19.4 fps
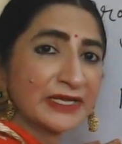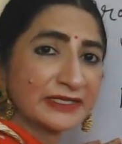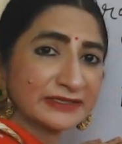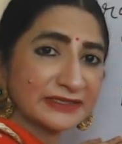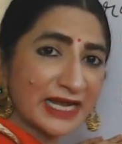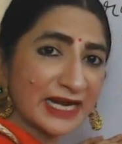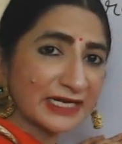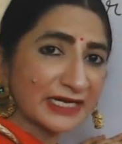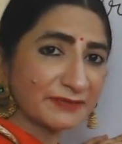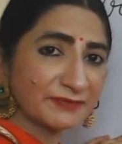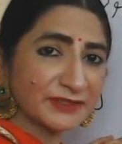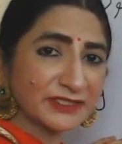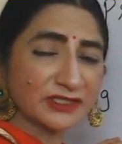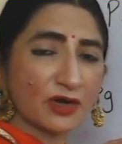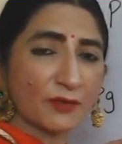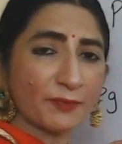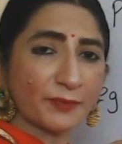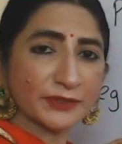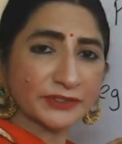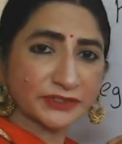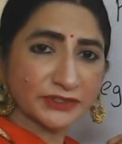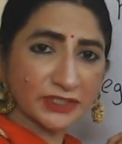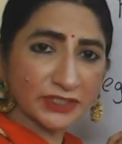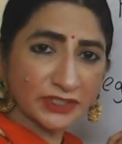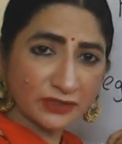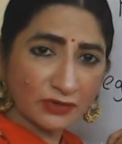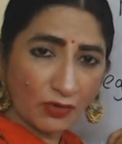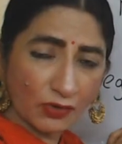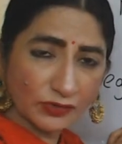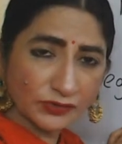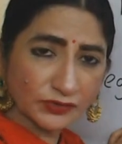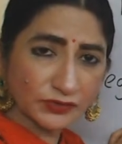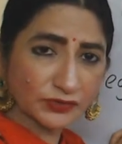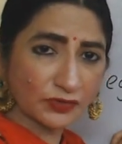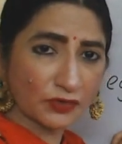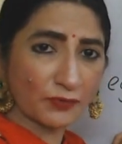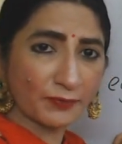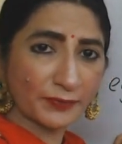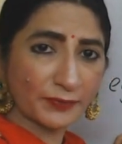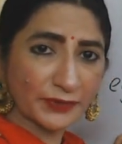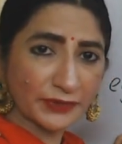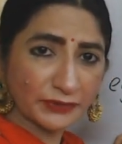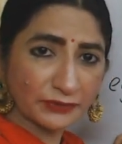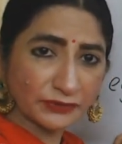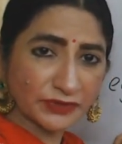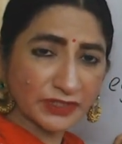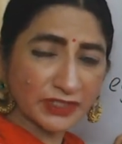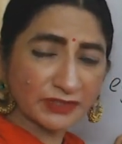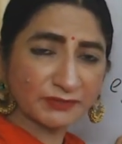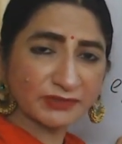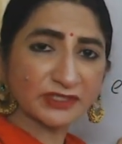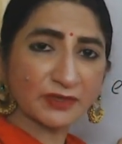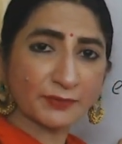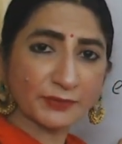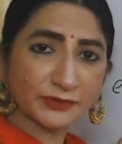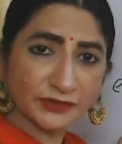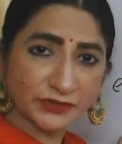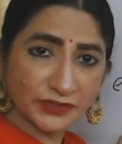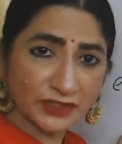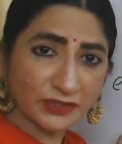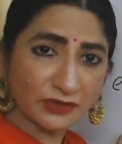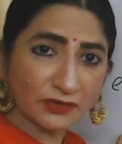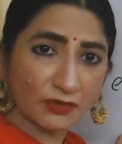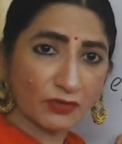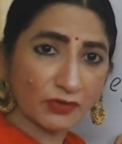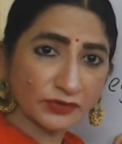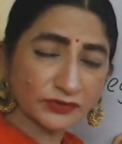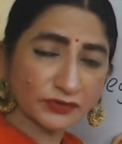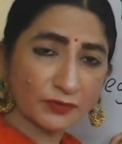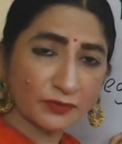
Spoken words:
That means opportunity cost of producing means opportunity cost